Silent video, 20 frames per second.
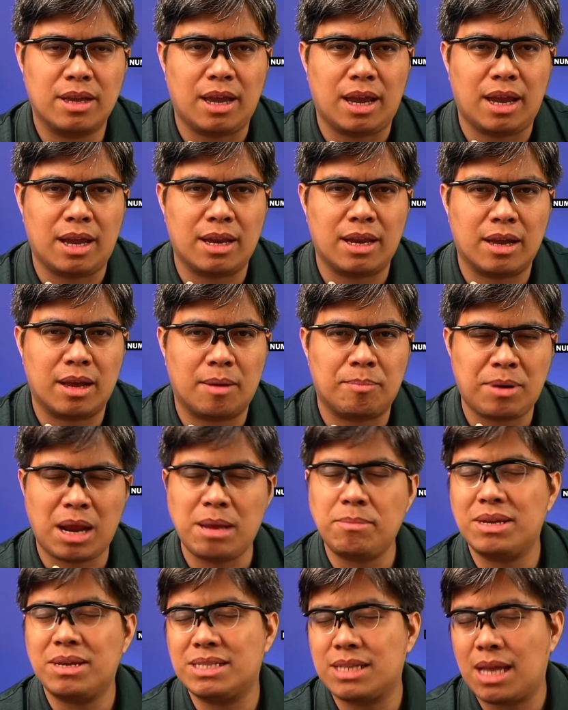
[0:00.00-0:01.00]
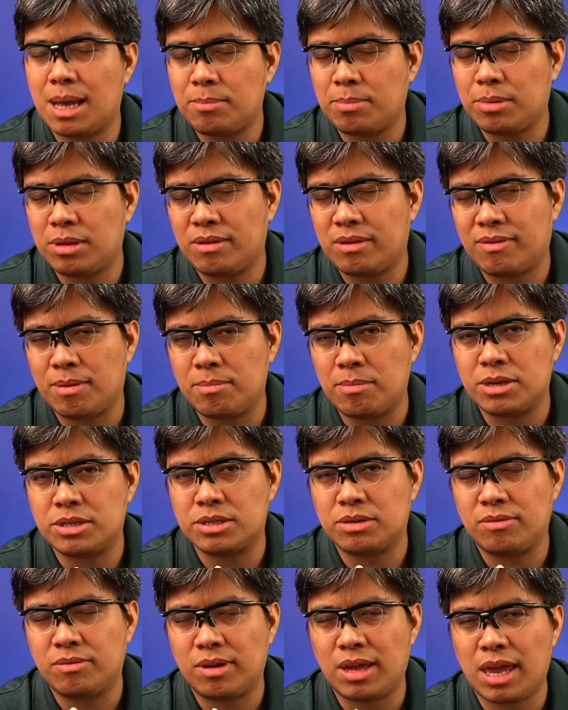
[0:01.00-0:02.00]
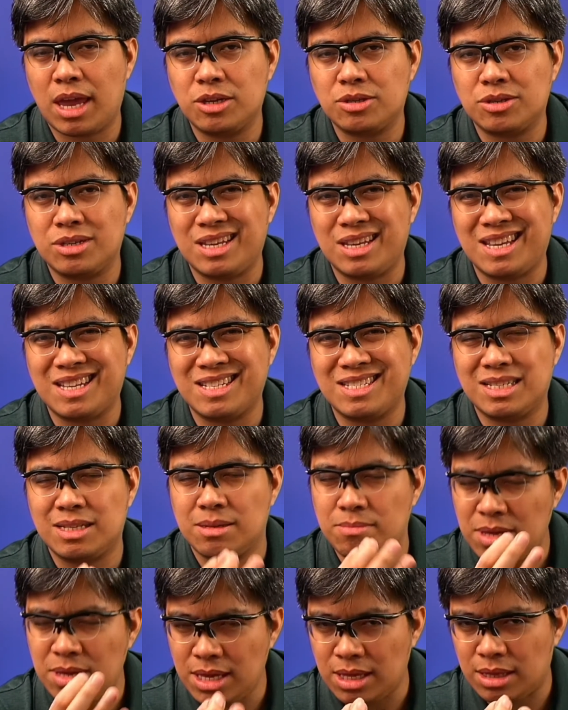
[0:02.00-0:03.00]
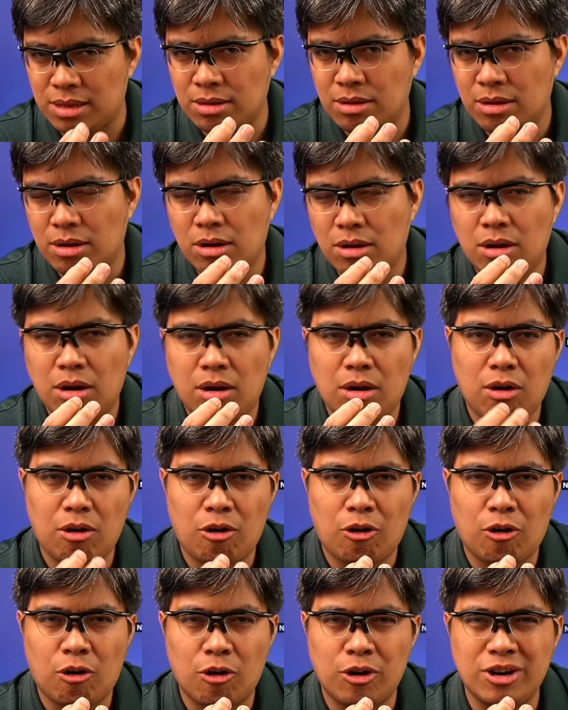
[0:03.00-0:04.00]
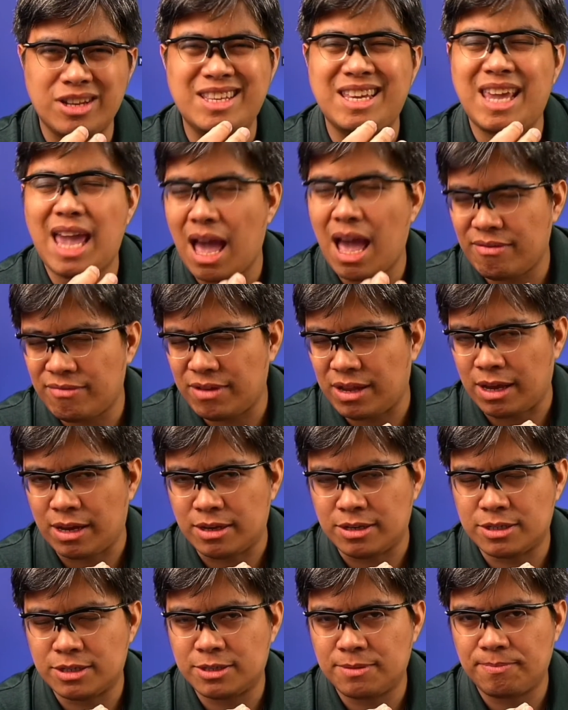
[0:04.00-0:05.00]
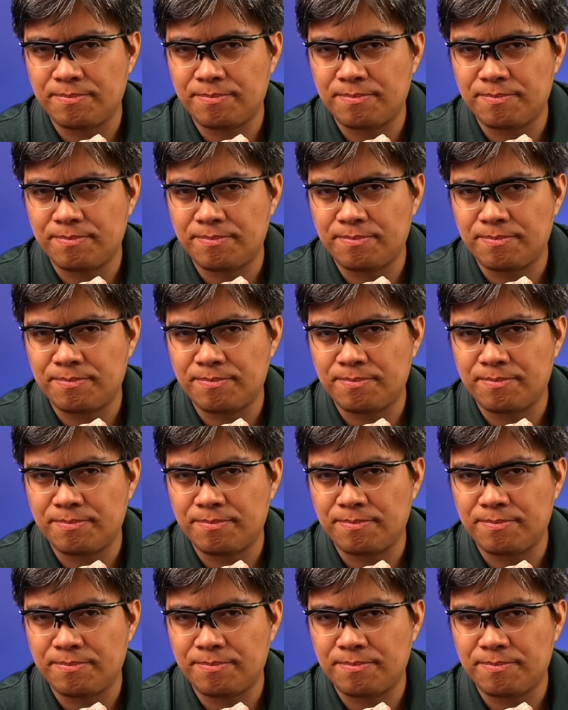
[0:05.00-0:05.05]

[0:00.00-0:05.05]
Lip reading: And a prime example of a measure of location is the mean or the average.